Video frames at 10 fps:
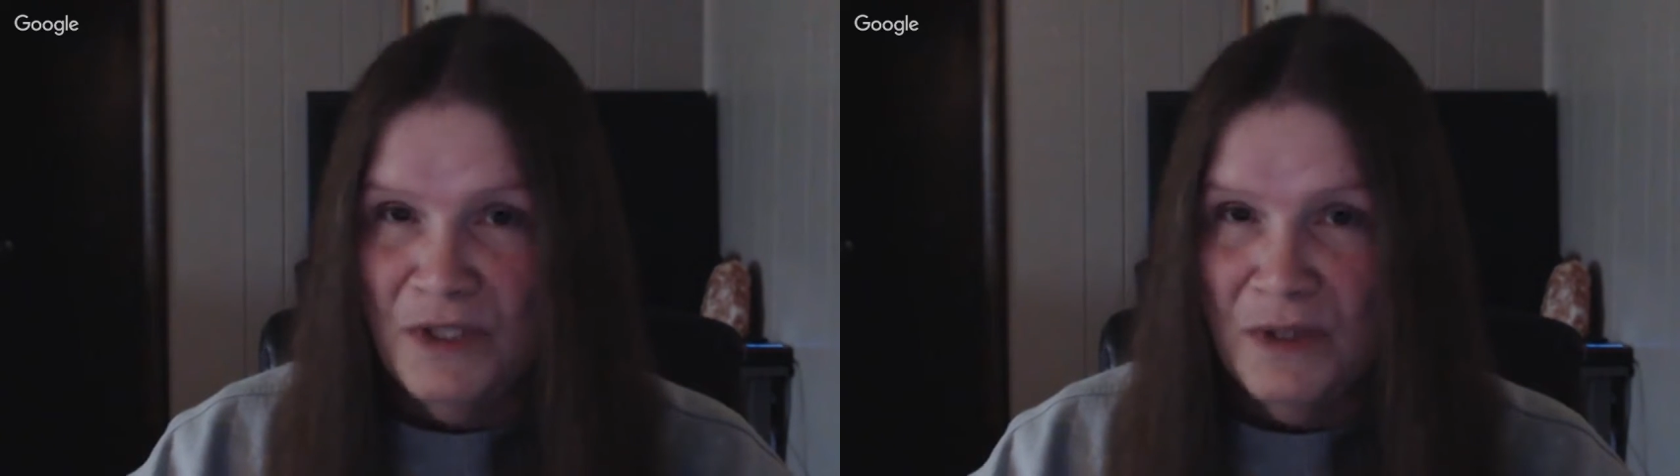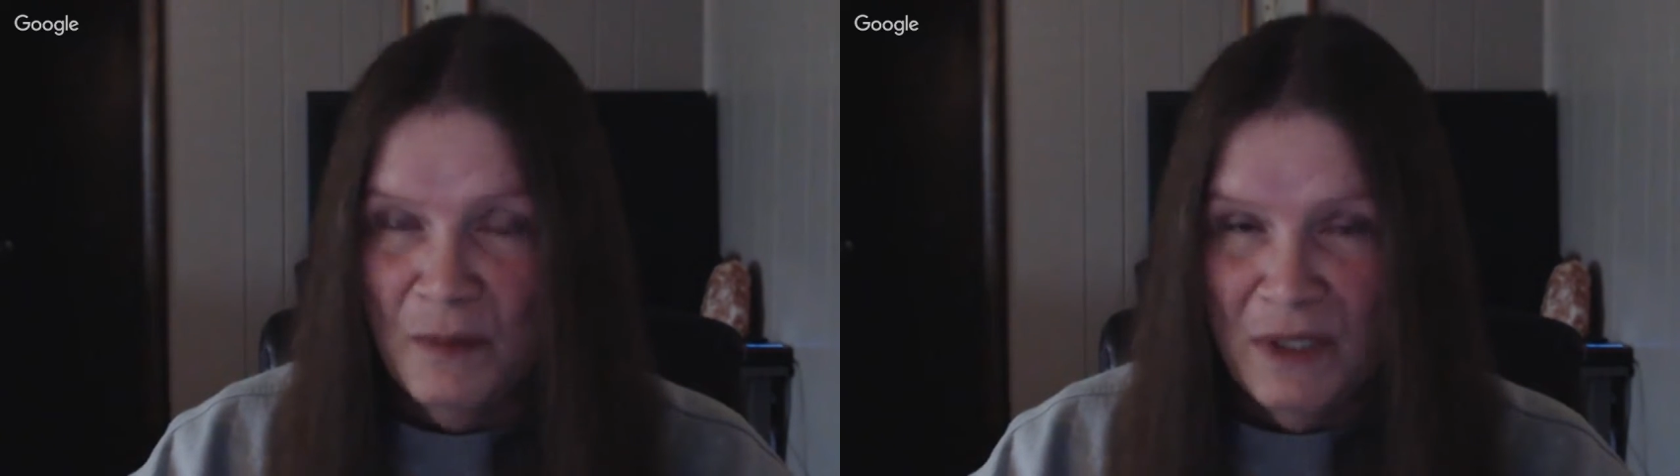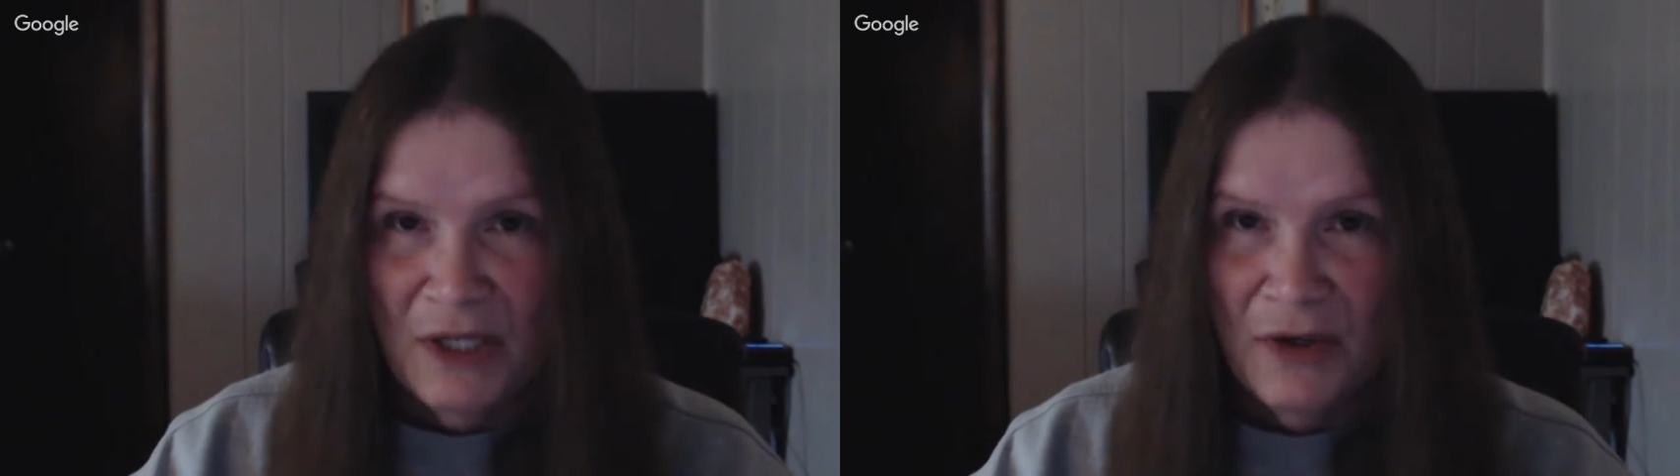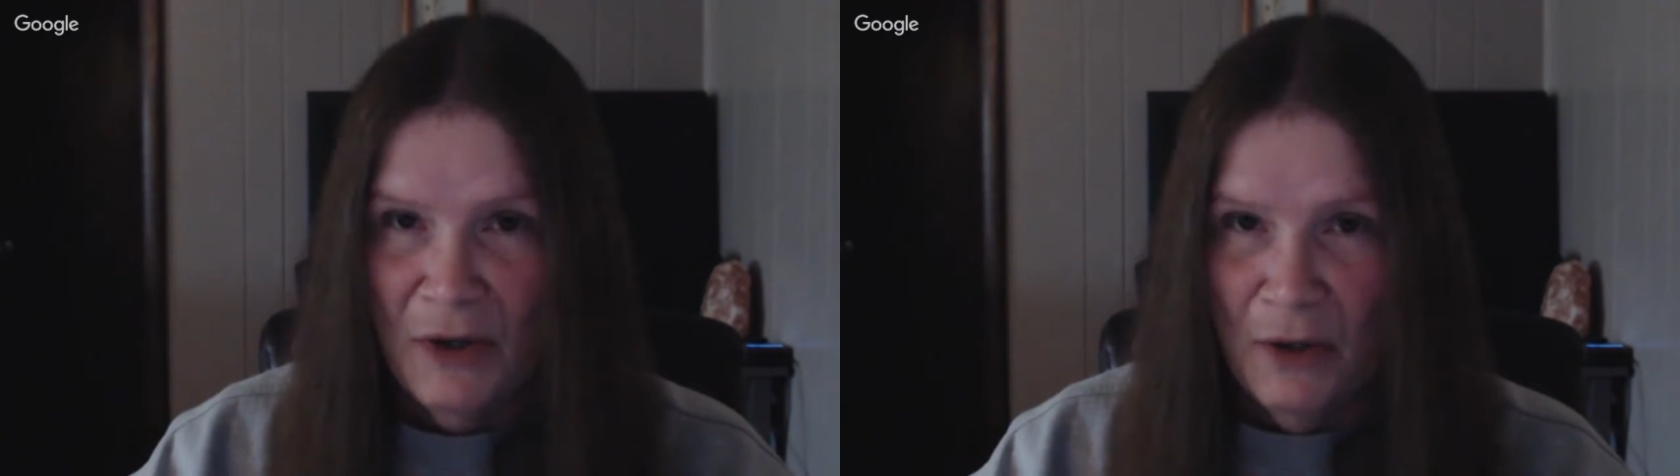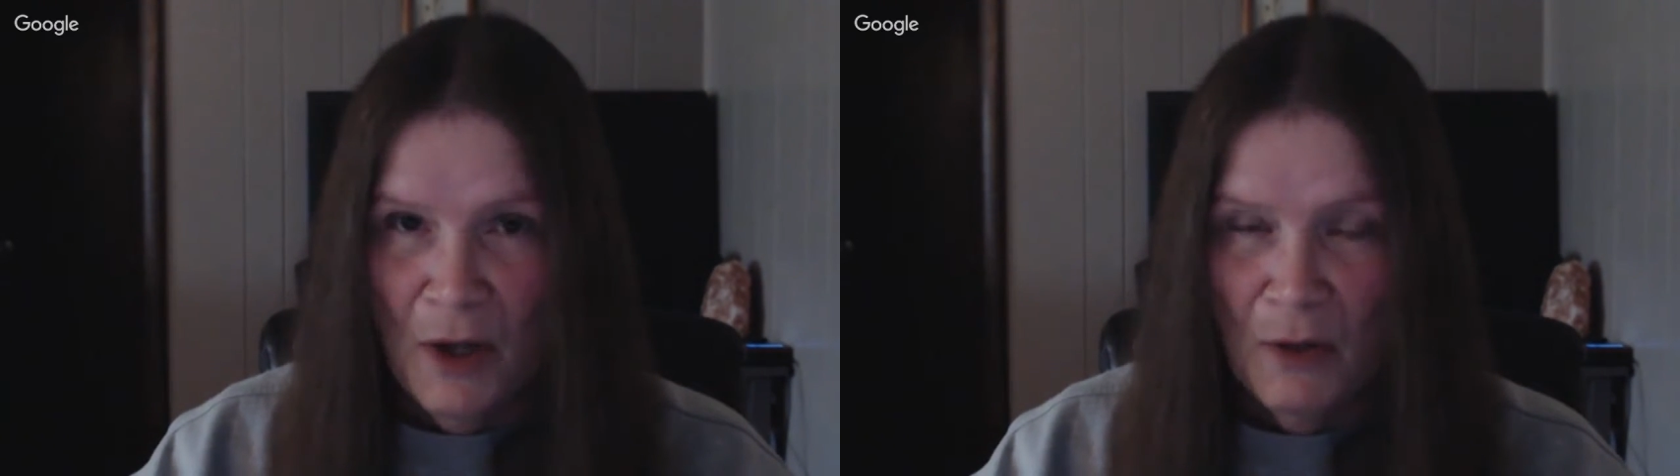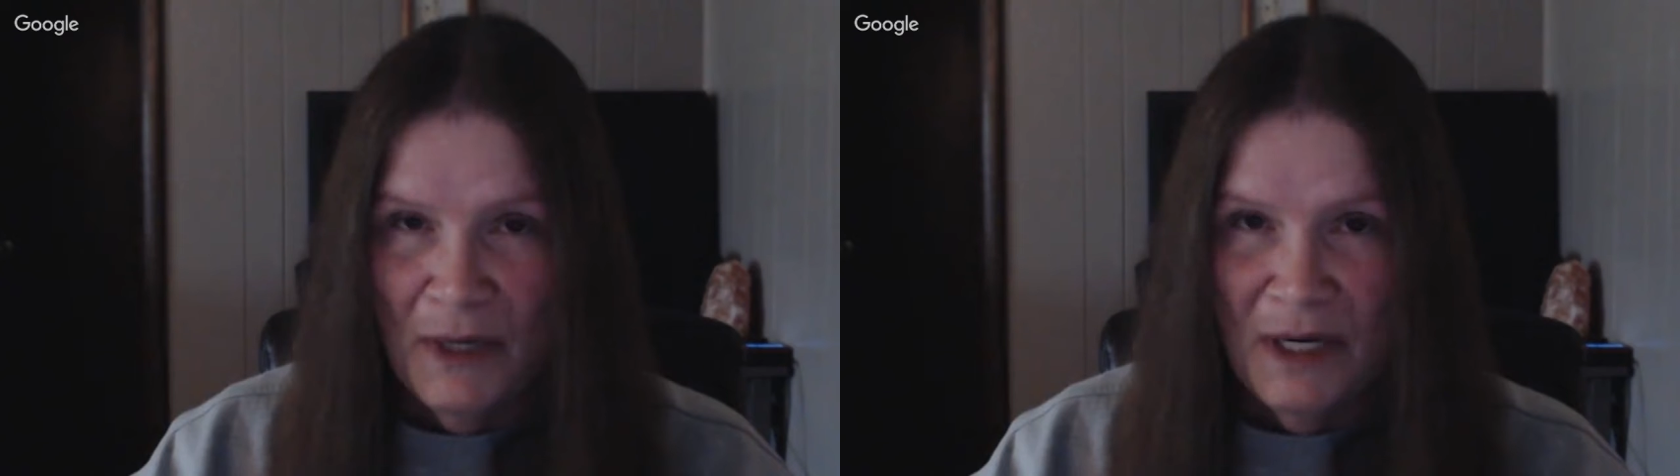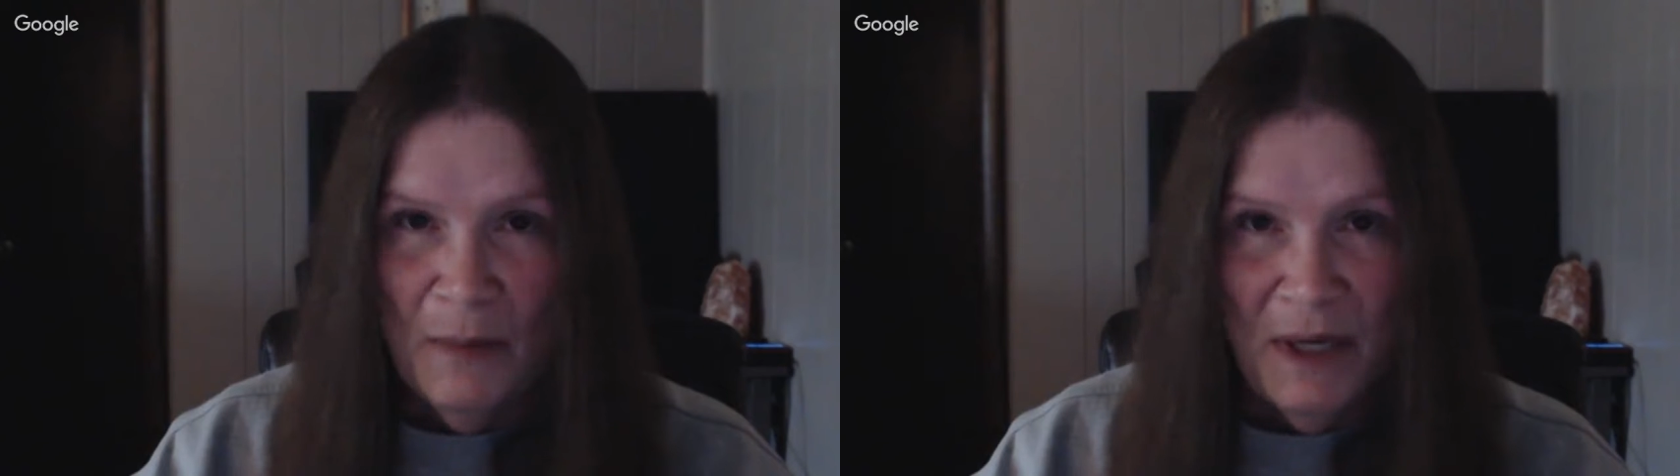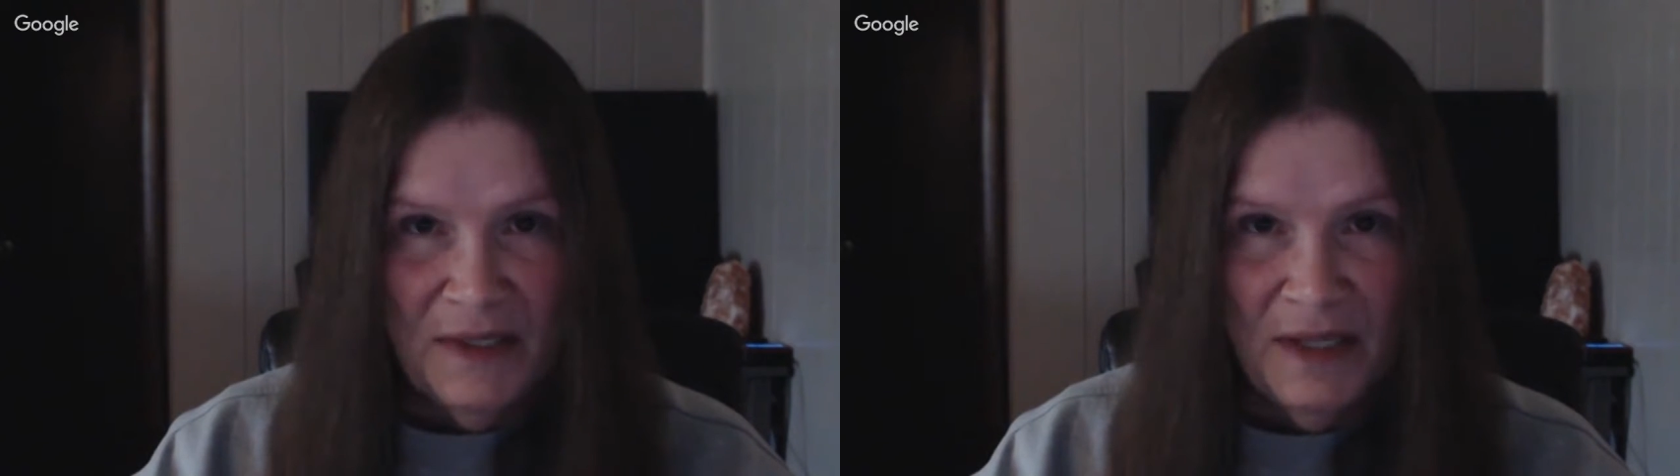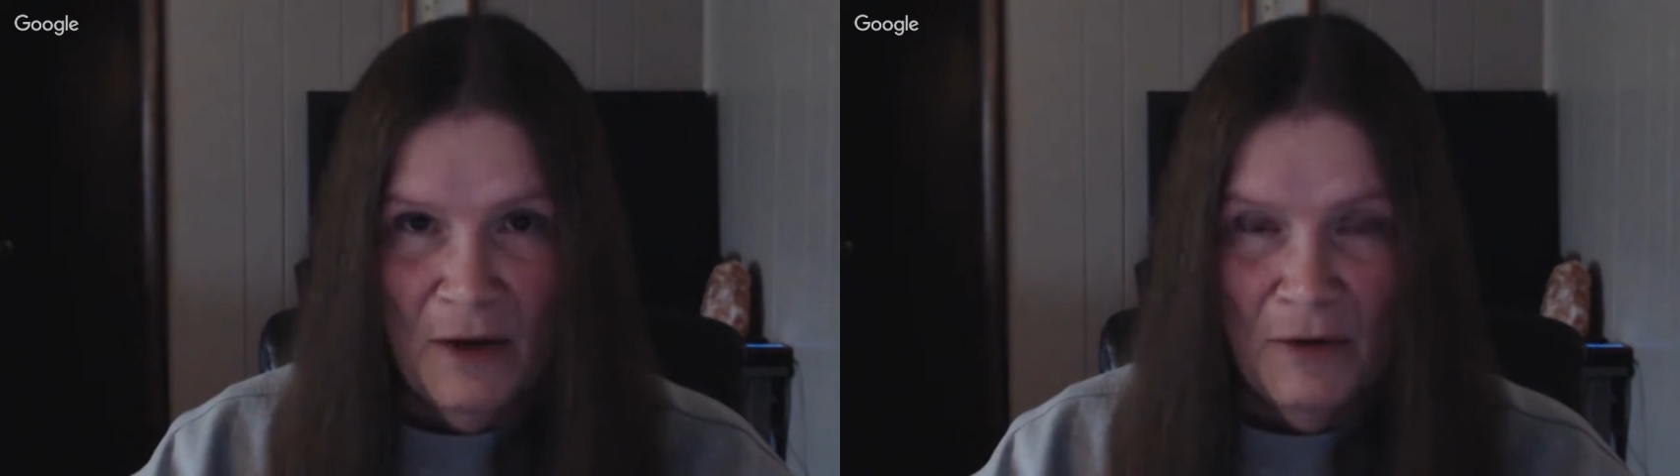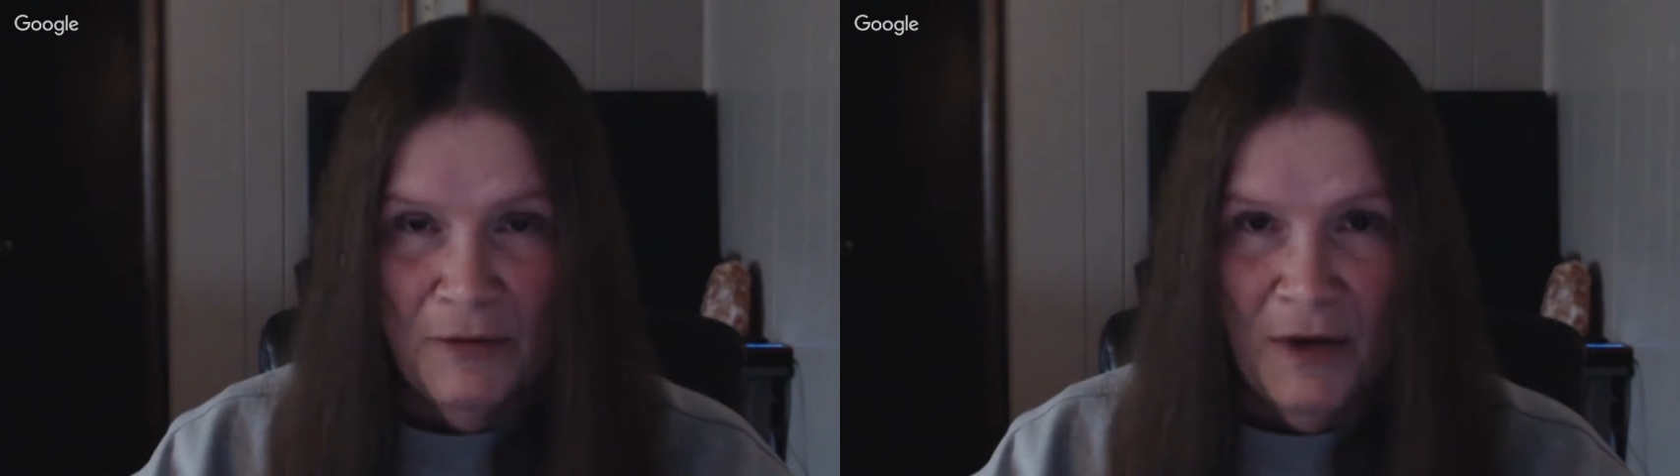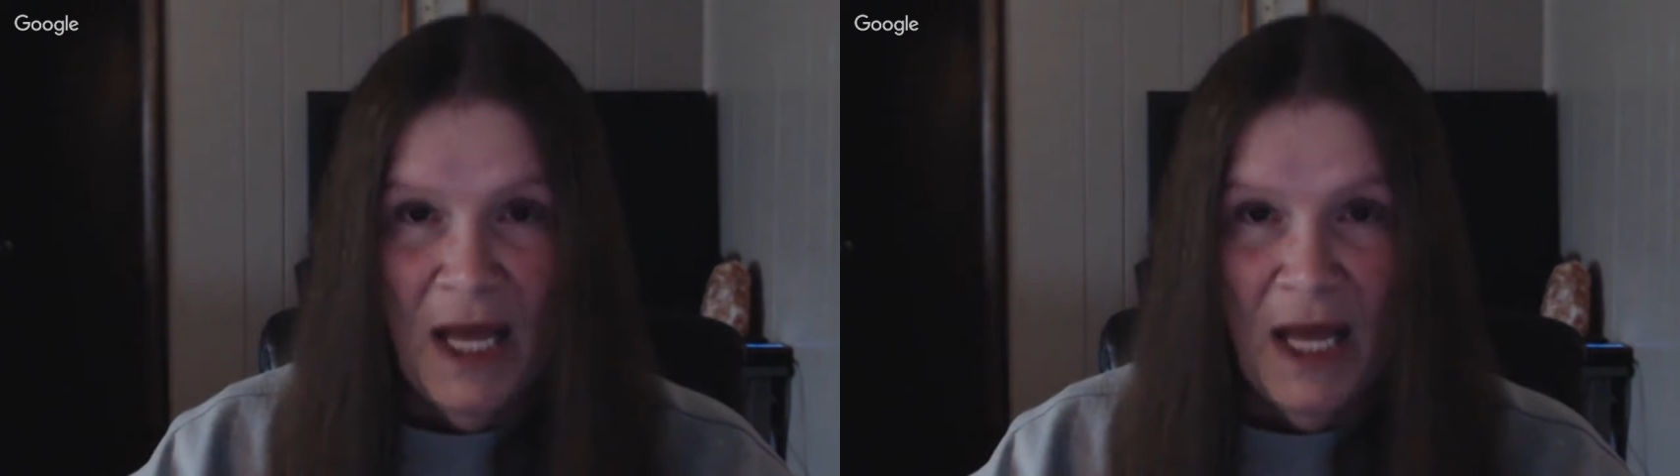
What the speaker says: of the material already myself,